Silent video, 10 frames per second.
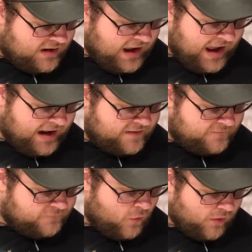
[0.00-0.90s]
at
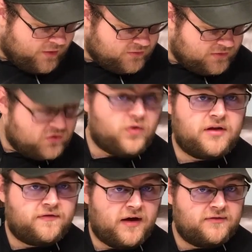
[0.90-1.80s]

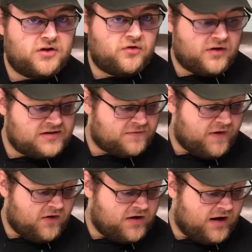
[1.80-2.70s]
425 degrees
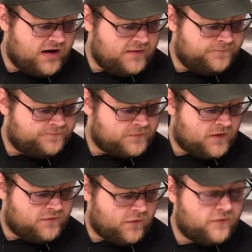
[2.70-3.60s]
Fahrenheit for
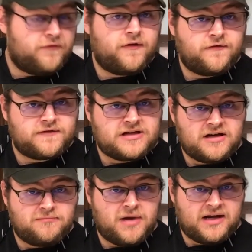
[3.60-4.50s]
15
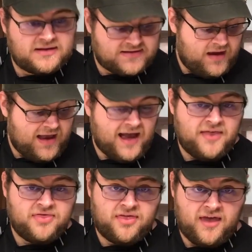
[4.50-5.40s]
minutes, and
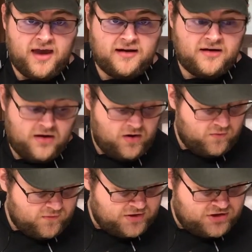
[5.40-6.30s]
then
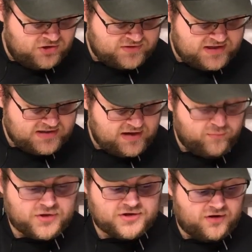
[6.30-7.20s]
reduce the
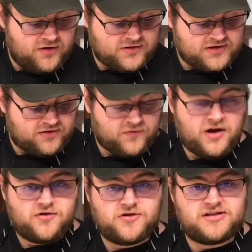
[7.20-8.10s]
temperature to
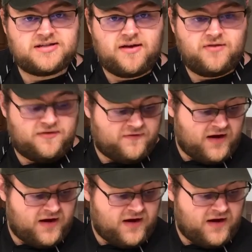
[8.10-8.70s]
375